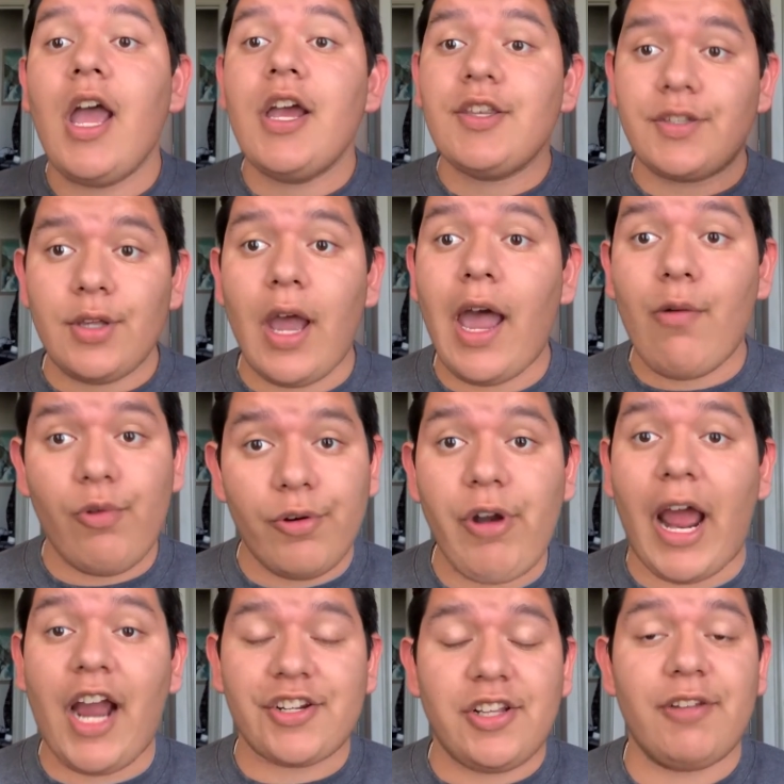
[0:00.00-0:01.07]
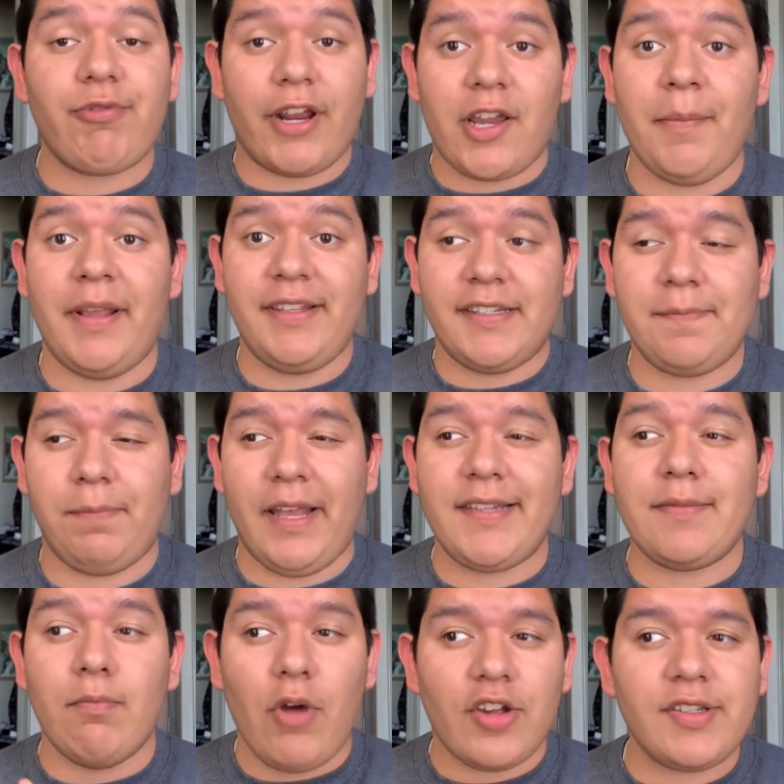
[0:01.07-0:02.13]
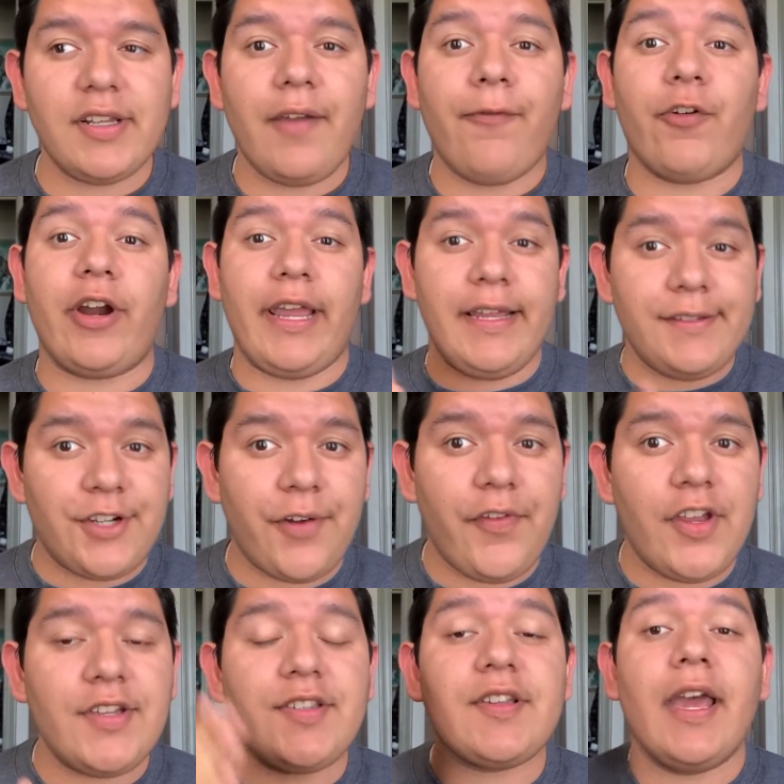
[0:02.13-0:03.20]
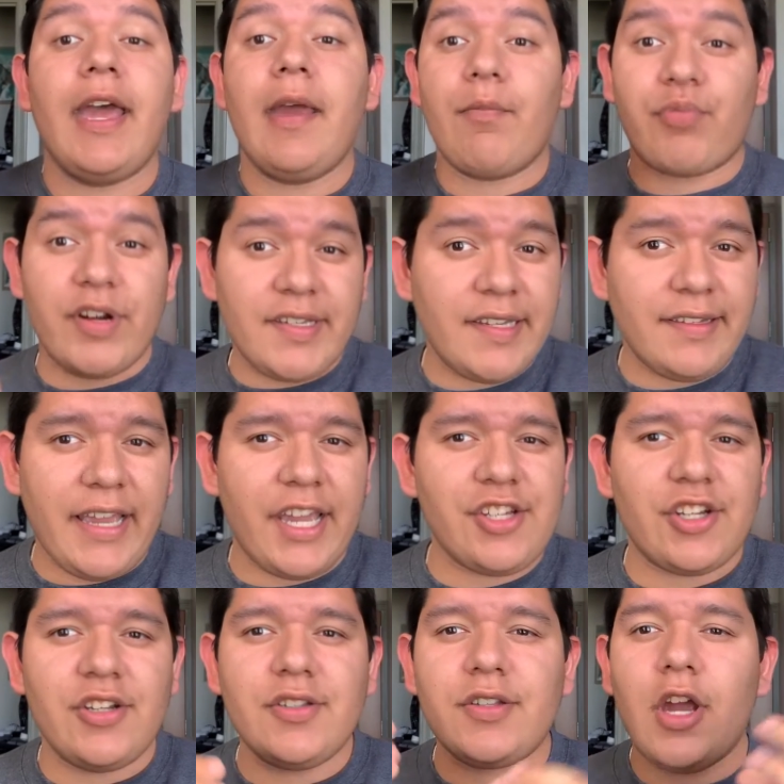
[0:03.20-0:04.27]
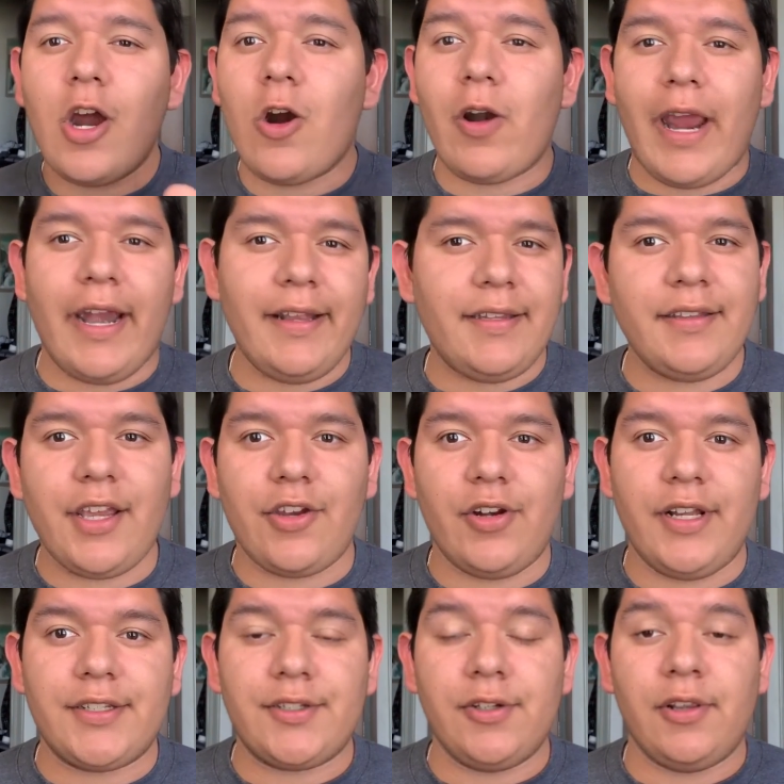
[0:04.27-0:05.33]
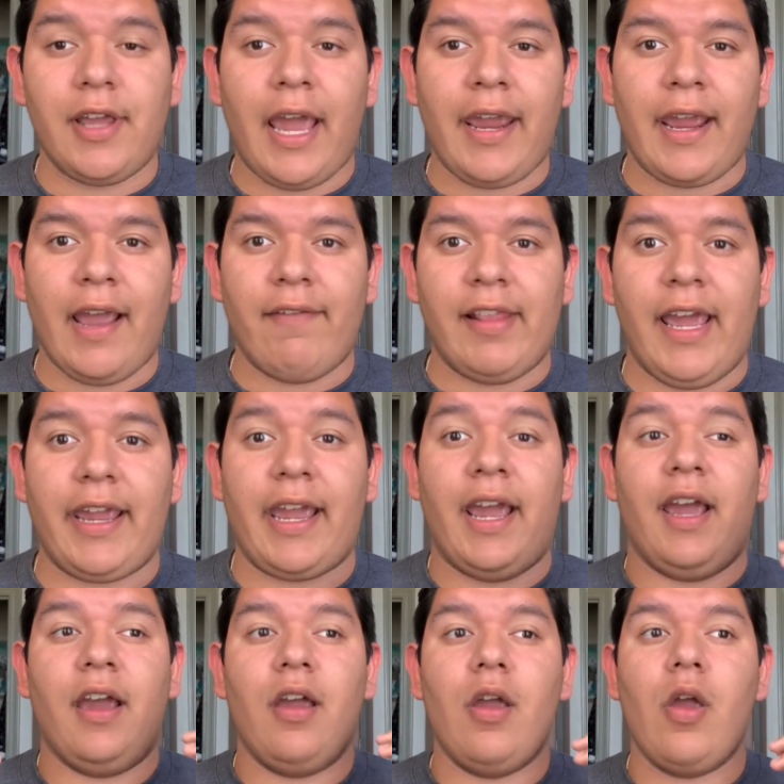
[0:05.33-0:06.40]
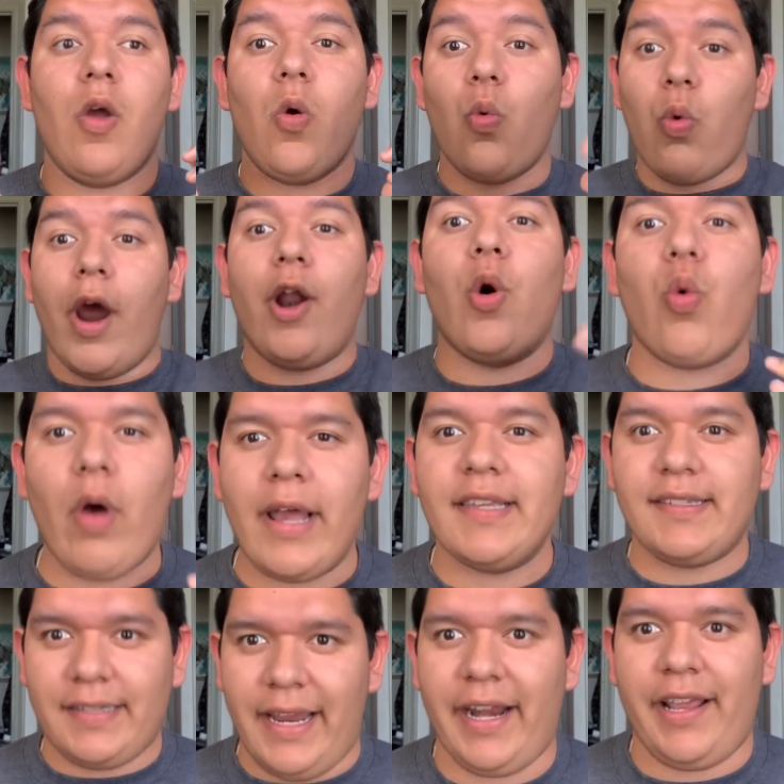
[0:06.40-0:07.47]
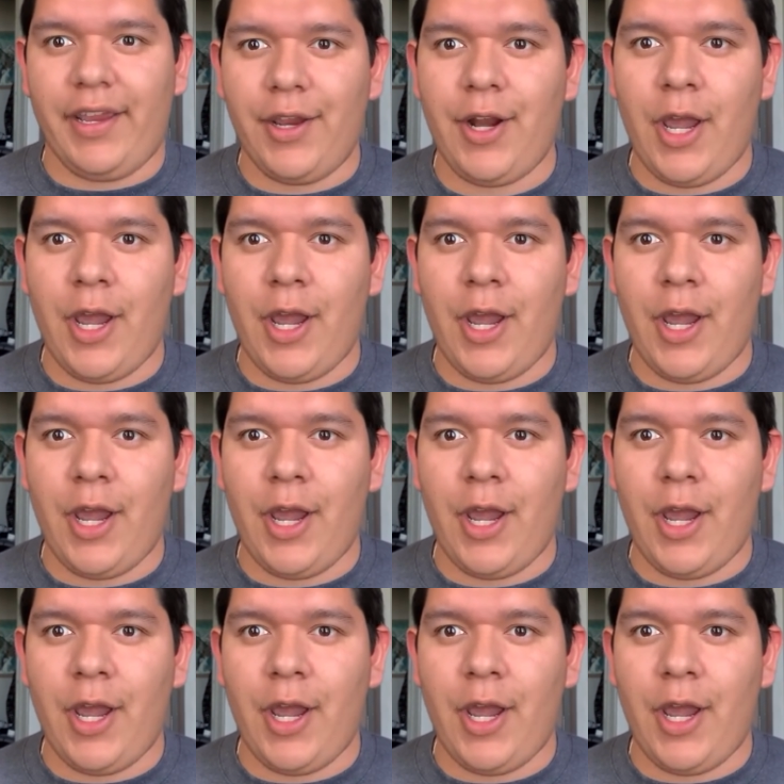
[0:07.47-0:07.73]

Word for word: So I would actually recommend this place mostly for interviews, presentations, or anything that you need to like have like a one-on-one setting, you